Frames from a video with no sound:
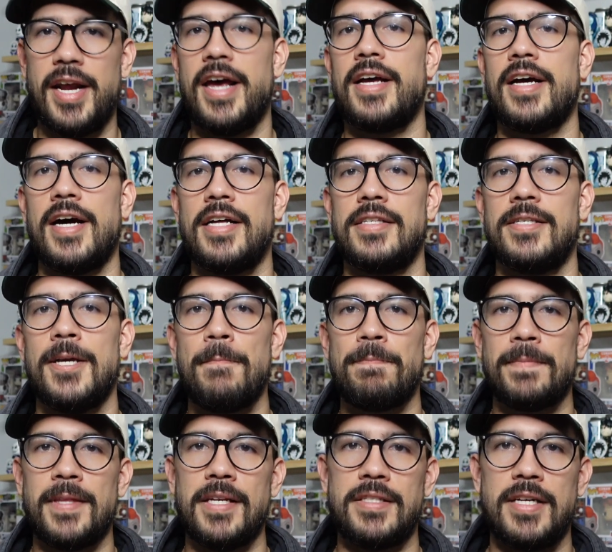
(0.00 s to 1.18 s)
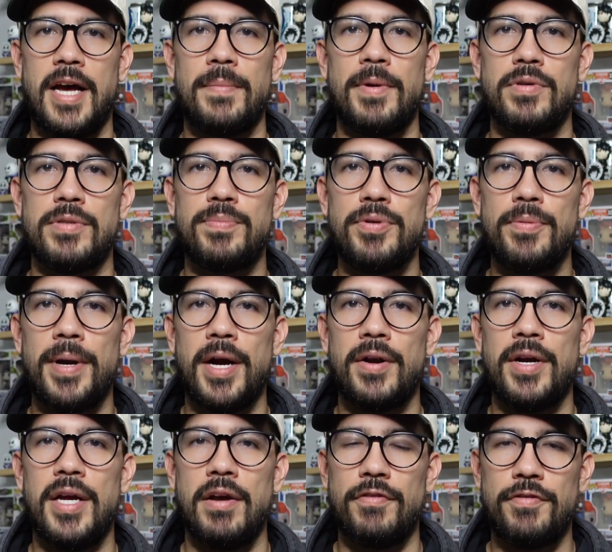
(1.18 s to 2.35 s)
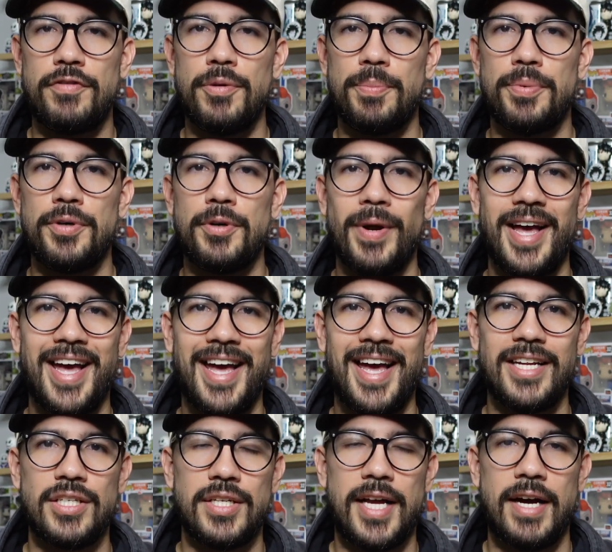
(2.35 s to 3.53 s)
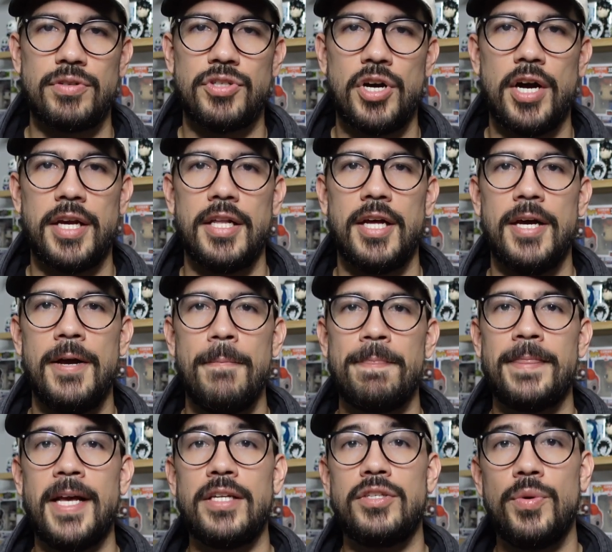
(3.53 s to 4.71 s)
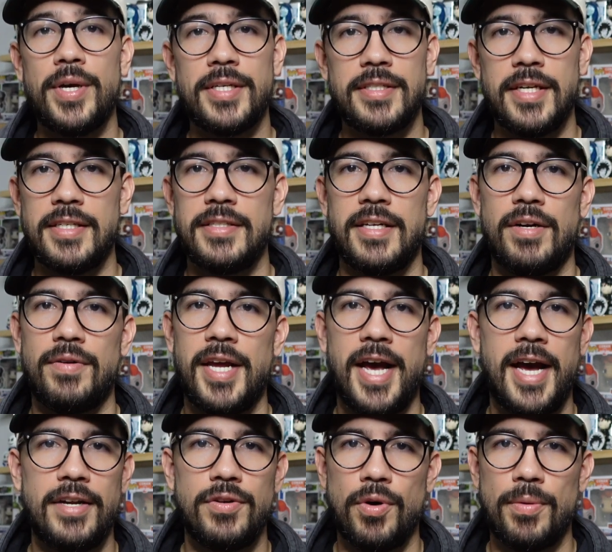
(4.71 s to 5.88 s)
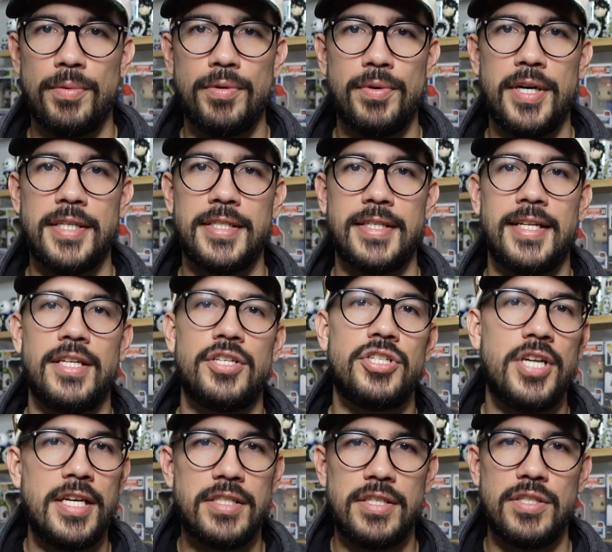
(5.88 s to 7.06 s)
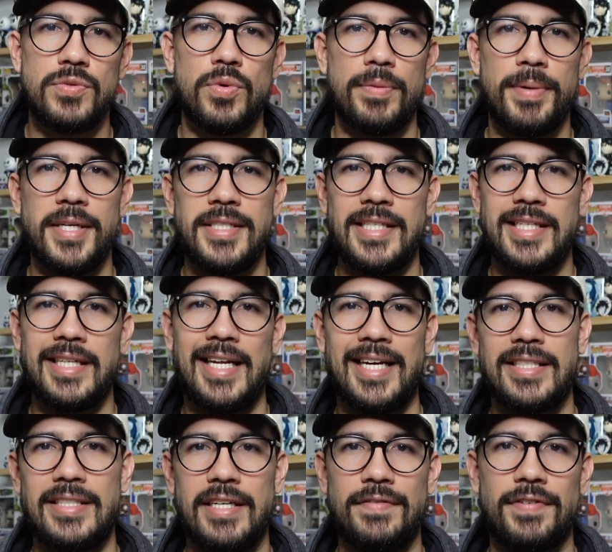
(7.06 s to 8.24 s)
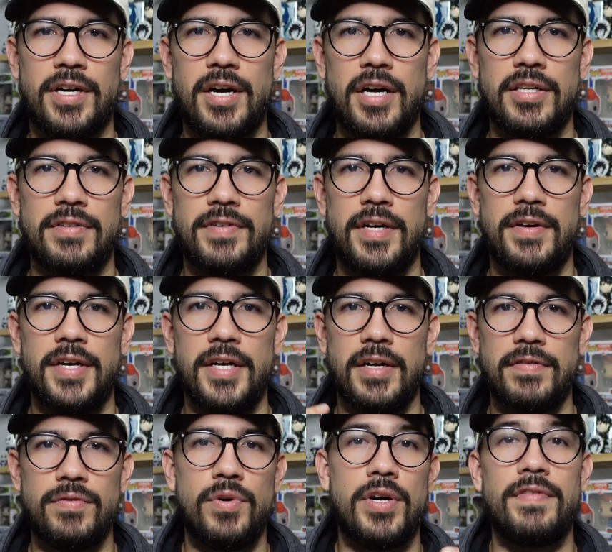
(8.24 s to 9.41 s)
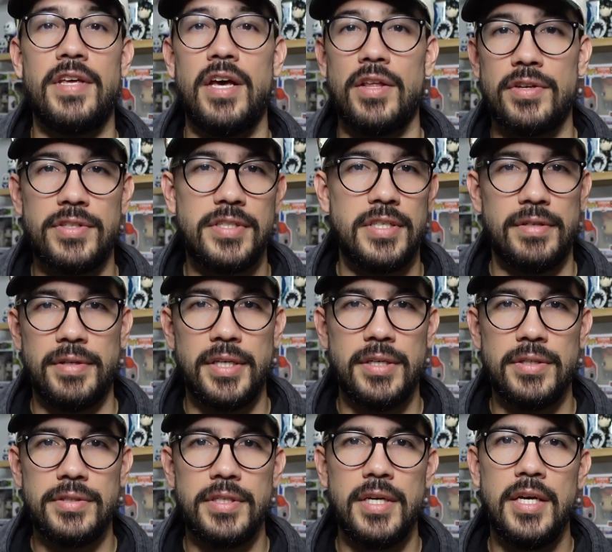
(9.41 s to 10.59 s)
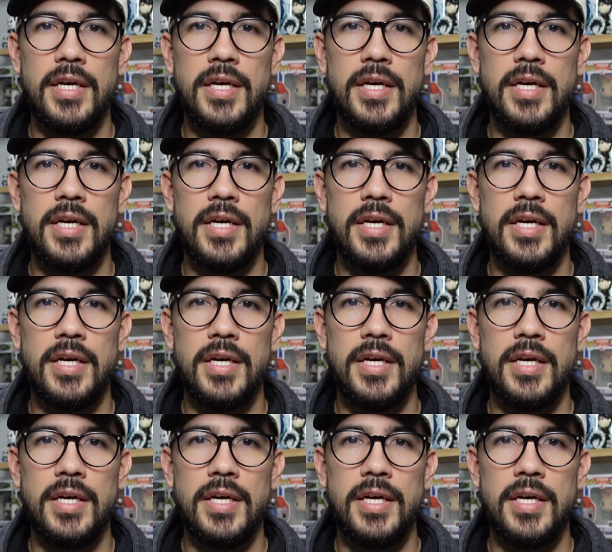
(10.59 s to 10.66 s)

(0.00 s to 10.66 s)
icons. This time it was Blueberry, Frute Brute, and Count Chocula. They do exist. They already had normal ones, and then the chases were basically like a different color variant of one of the other cereals.